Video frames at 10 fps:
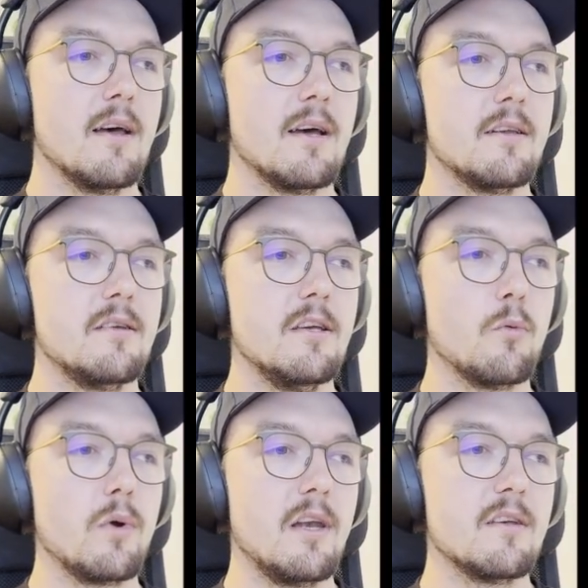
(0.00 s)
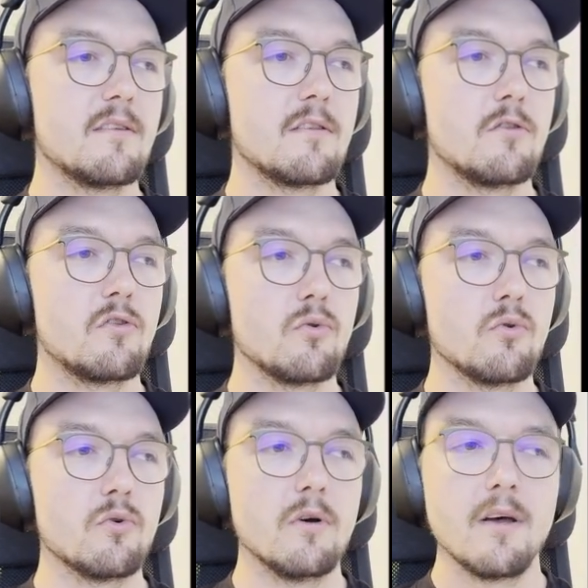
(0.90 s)
And here we listen
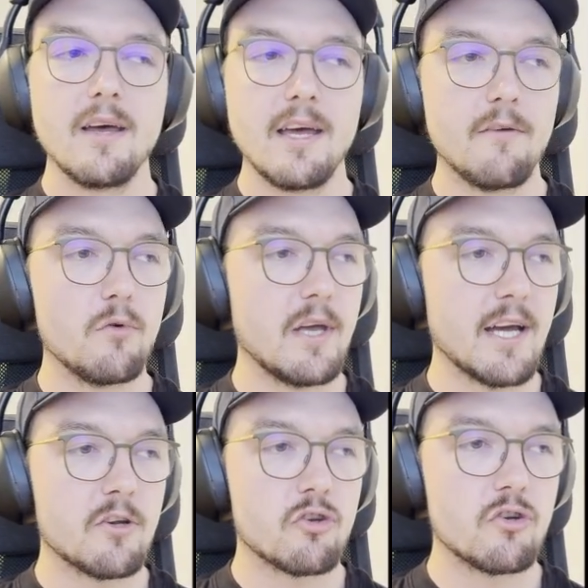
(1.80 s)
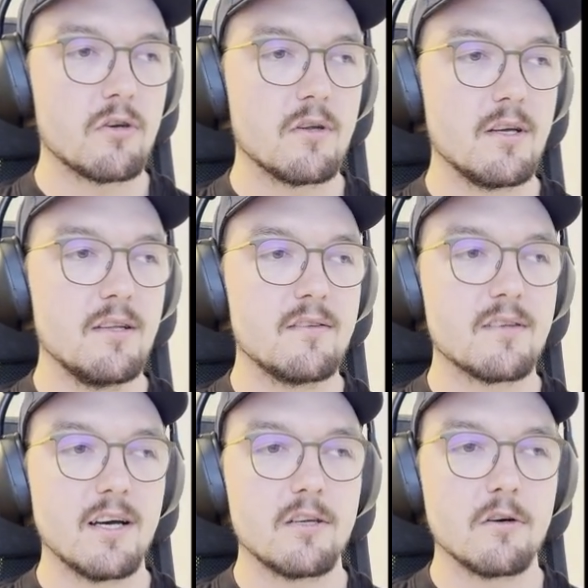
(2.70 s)
to every action
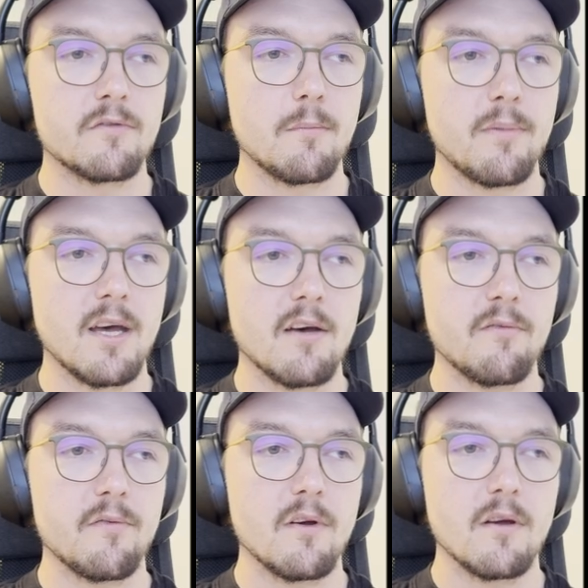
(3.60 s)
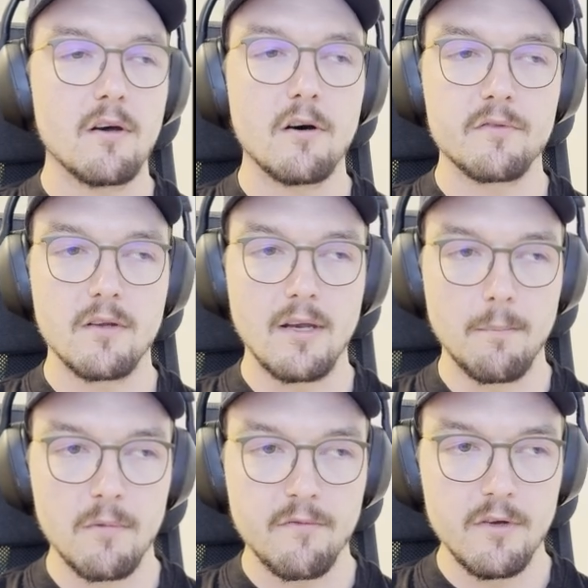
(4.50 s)
inside of the path of the
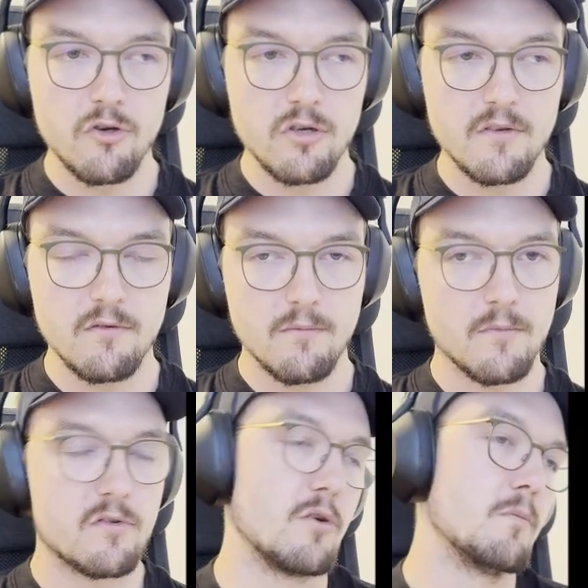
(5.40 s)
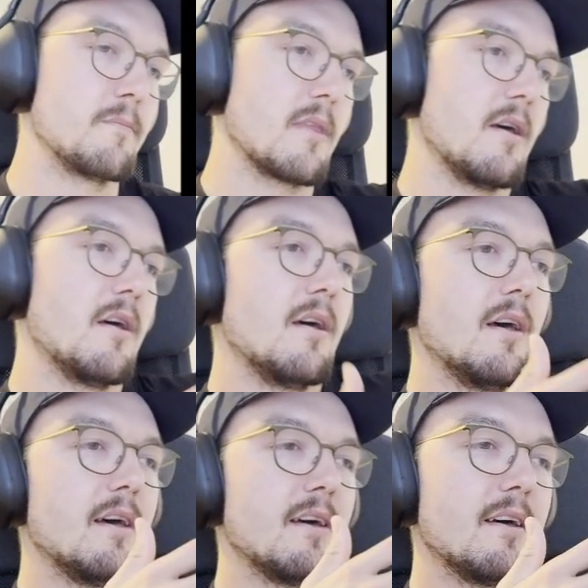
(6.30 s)
number features. So
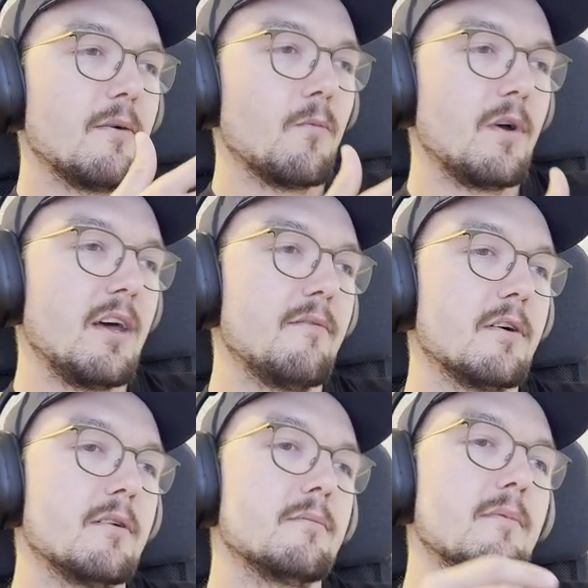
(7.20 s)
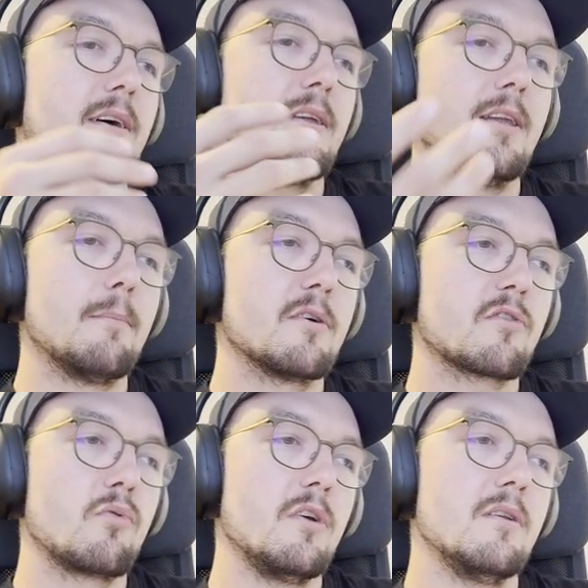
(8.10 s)
whenever a number
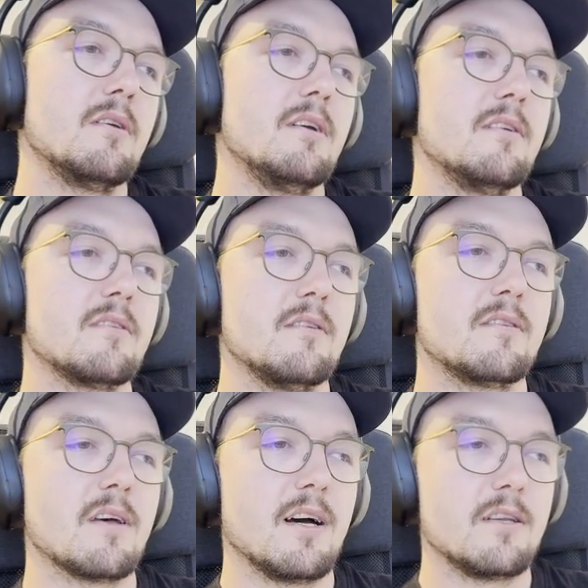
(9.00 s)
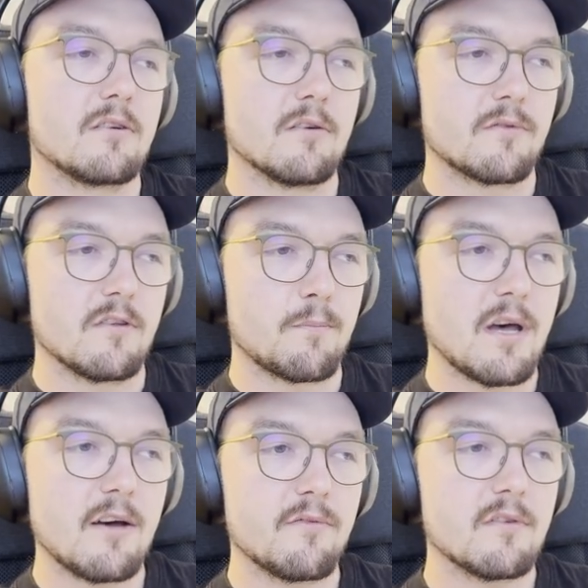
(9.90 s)
screen is inside of these
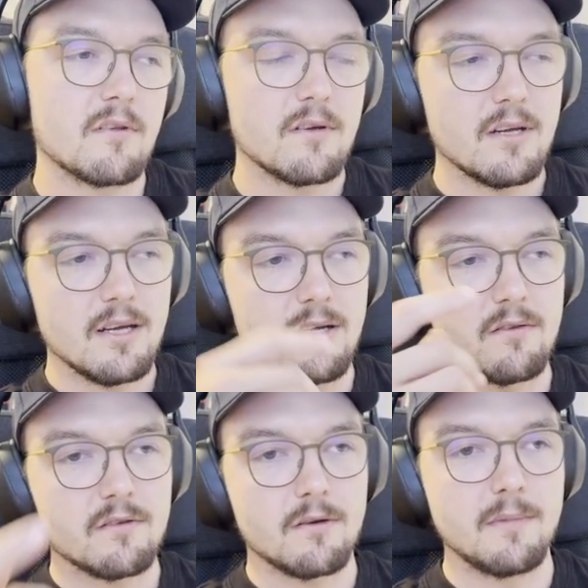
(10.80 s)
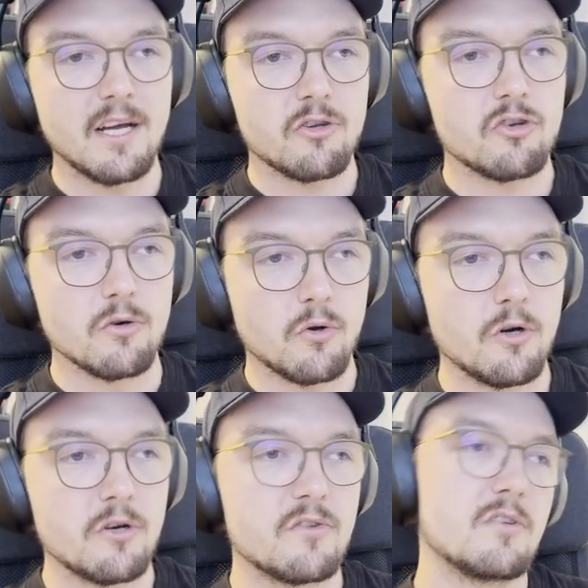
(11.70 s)
paths and some action
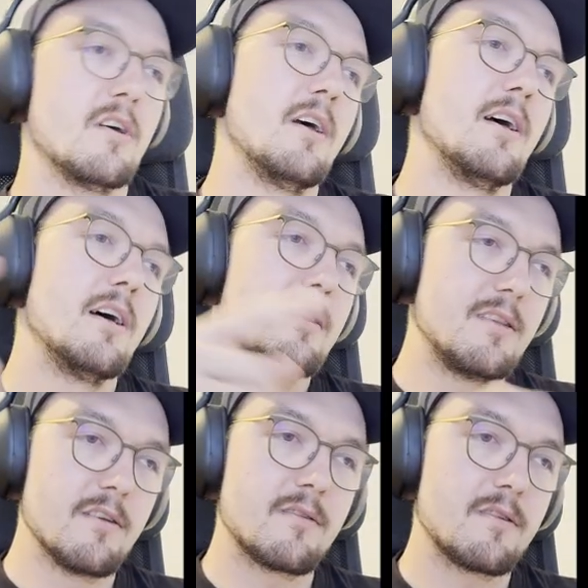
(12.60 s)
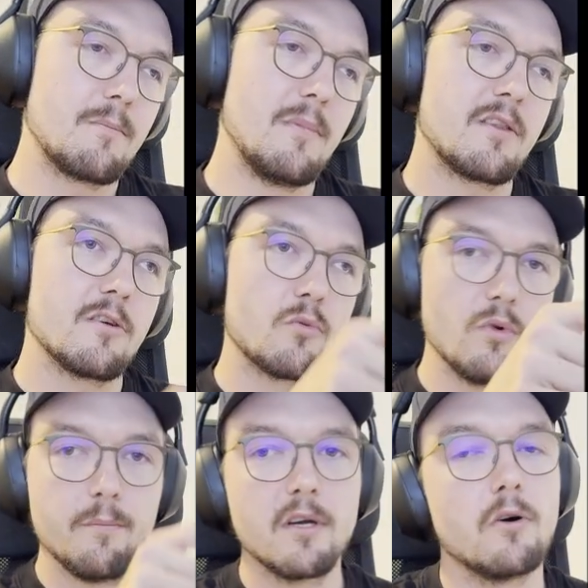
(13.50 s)
occurs, this method
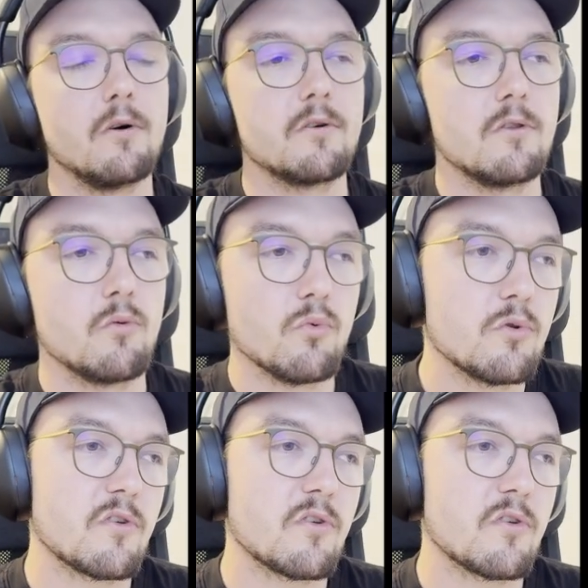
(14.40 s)
will be called in the root